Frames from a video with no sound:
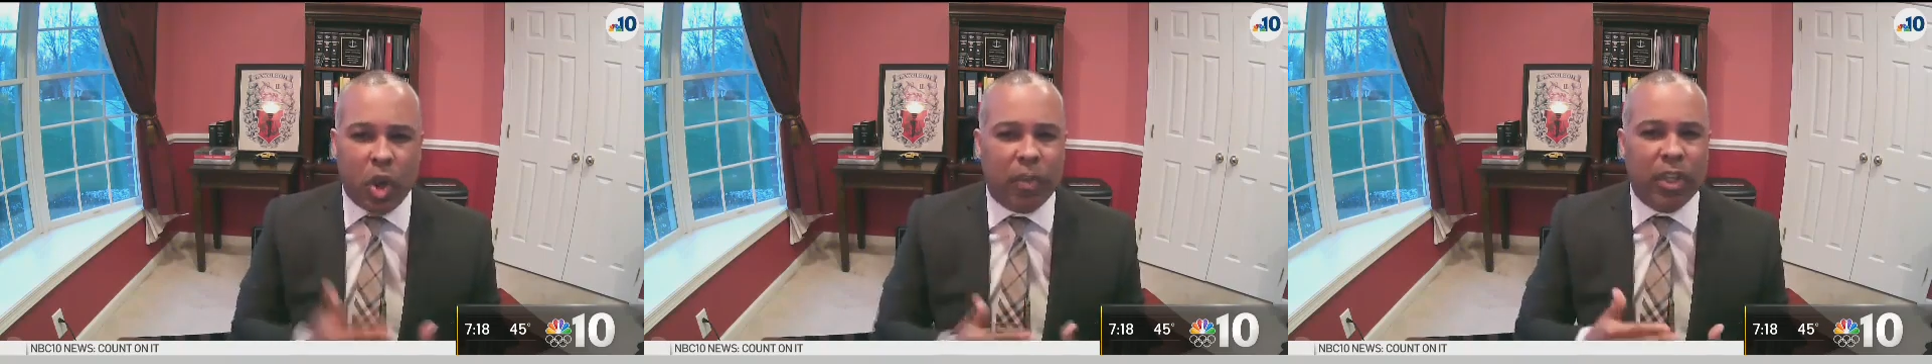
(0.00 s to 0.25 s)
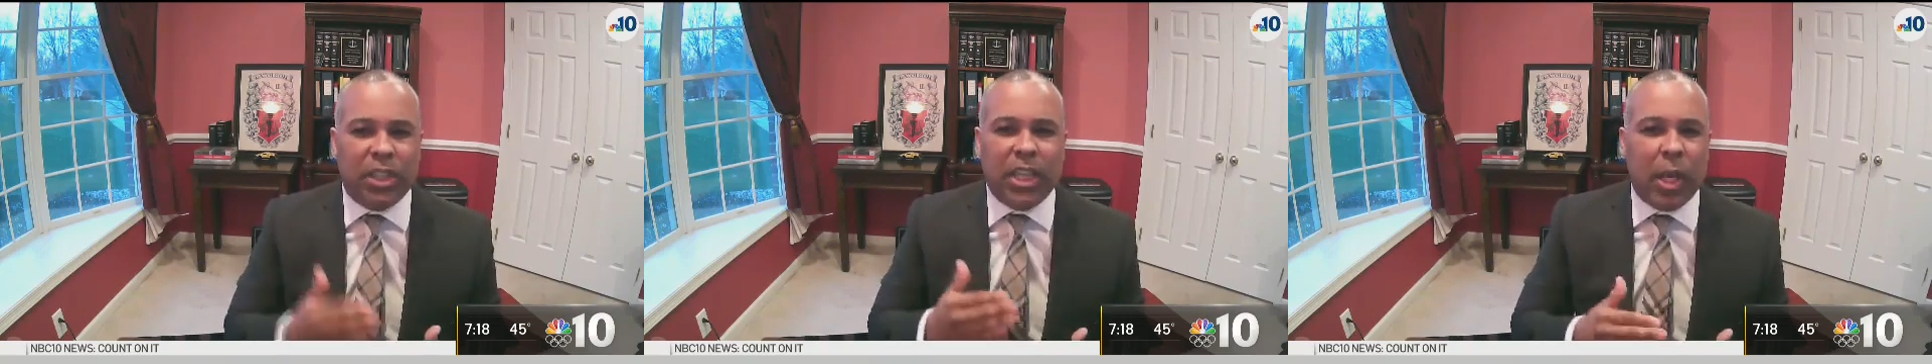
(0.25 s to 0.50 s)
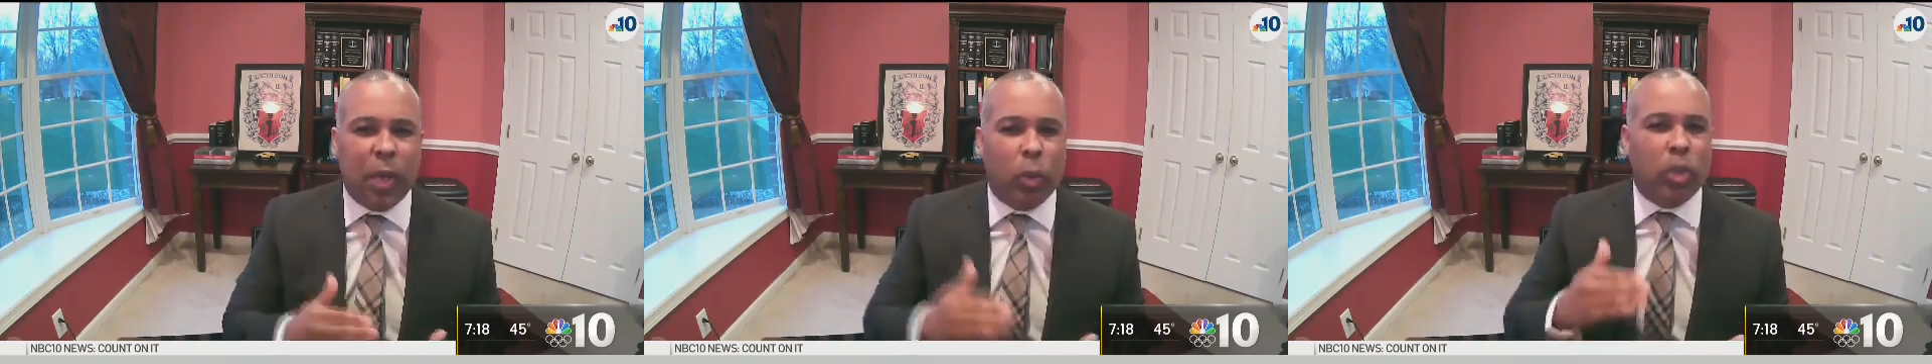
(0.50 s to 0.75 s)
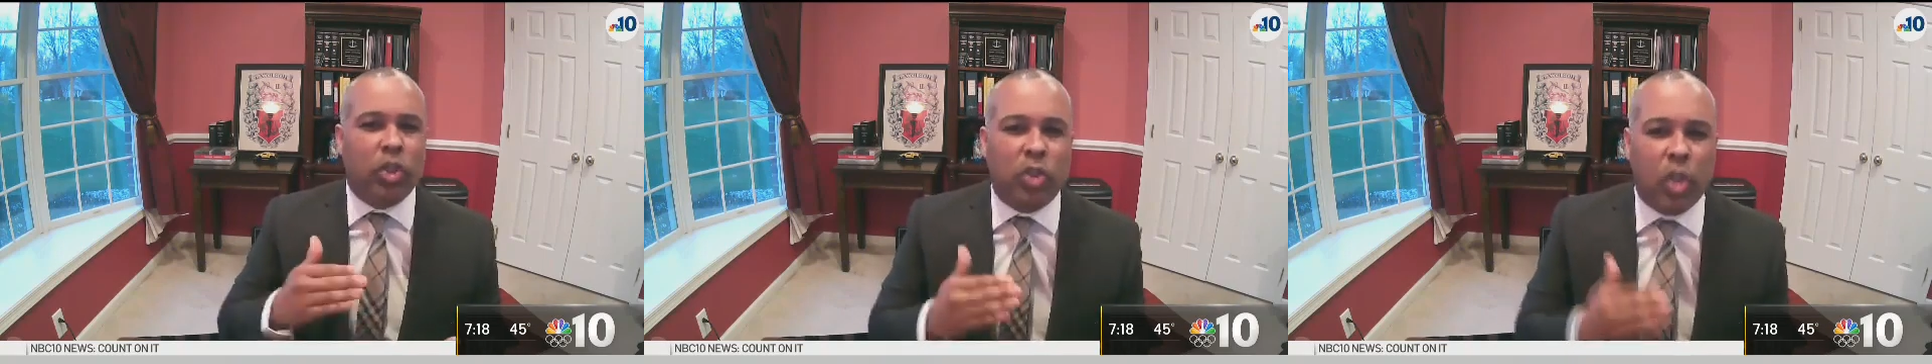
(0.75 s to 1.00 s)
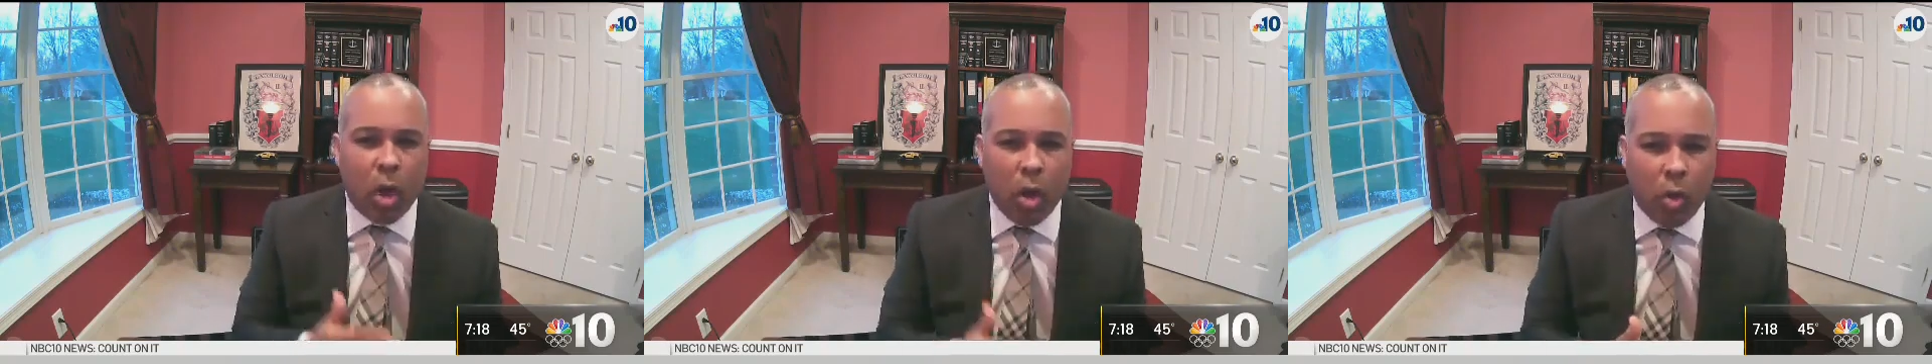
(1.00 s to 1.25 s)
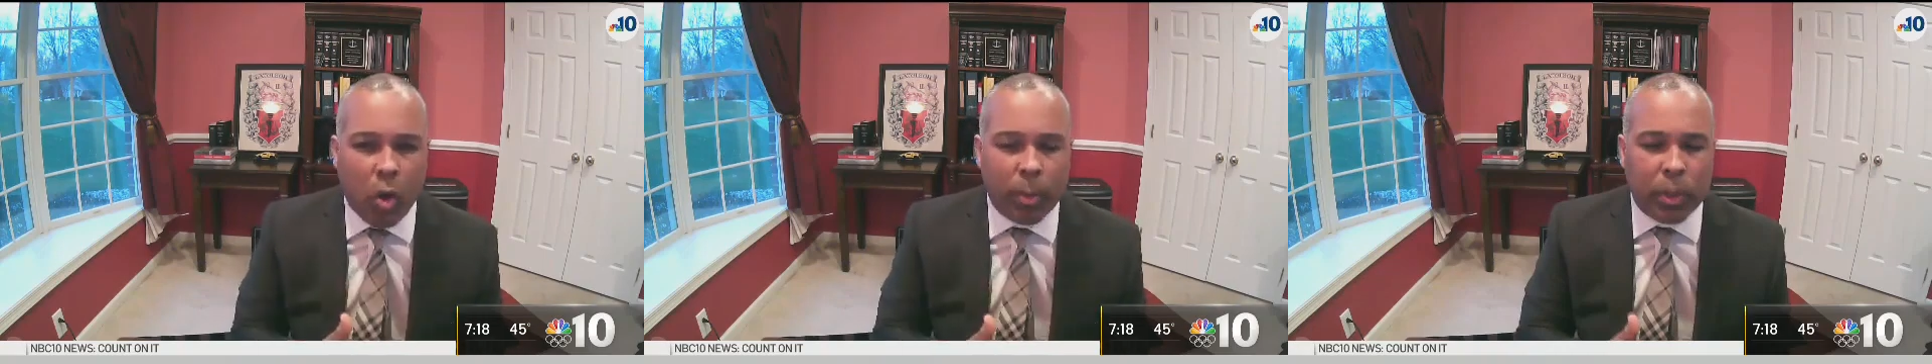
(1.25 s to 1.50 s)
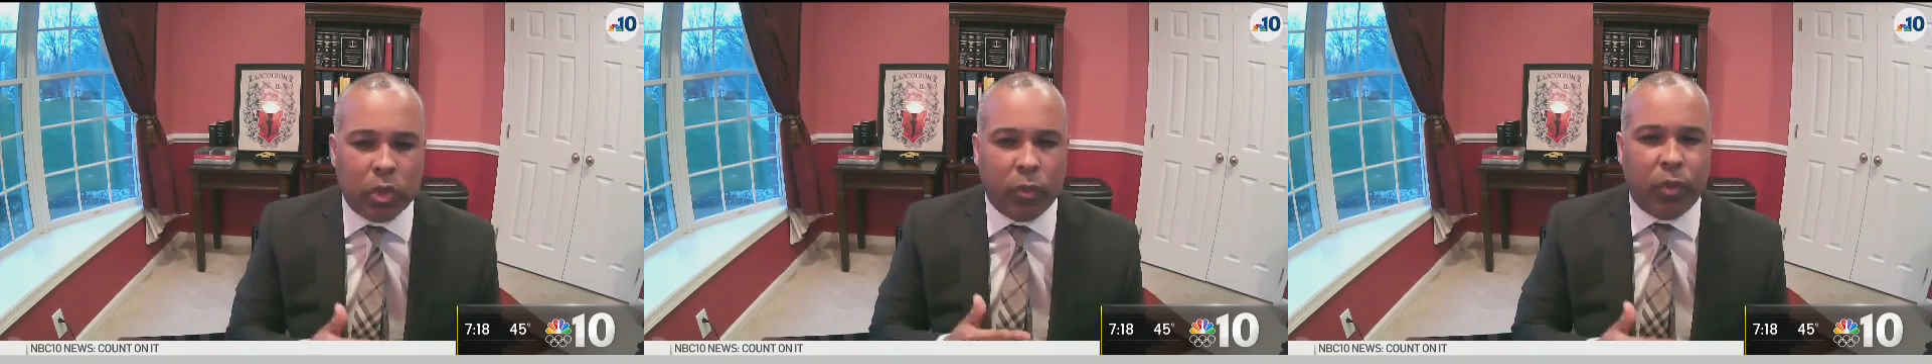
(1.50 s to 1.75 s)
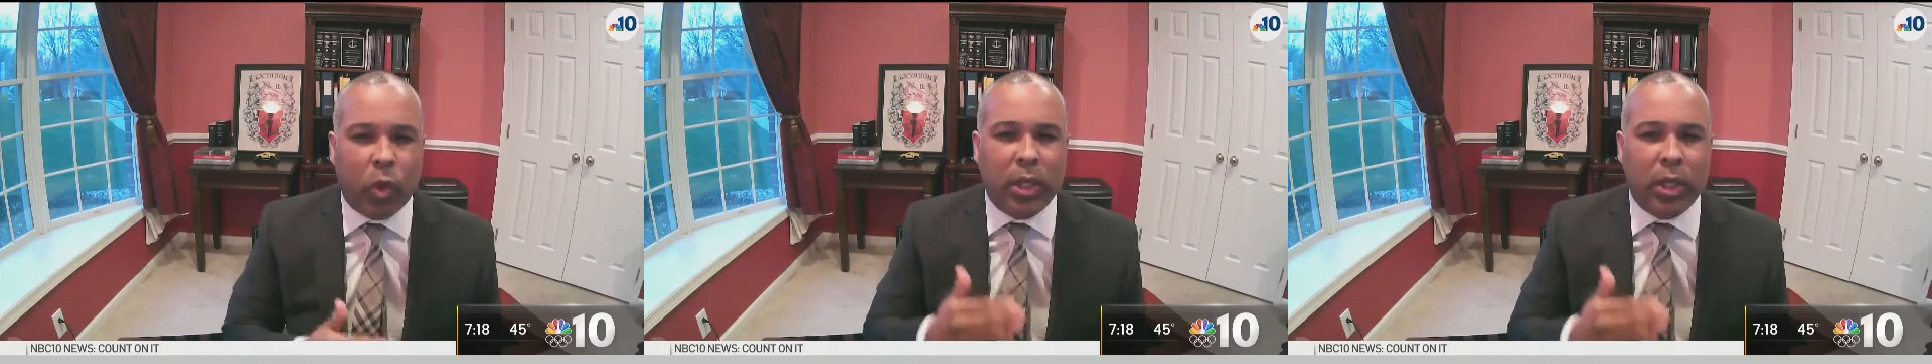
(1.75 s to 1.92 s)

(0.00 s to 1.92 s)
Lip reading: Chauvin's knee was still on Mr.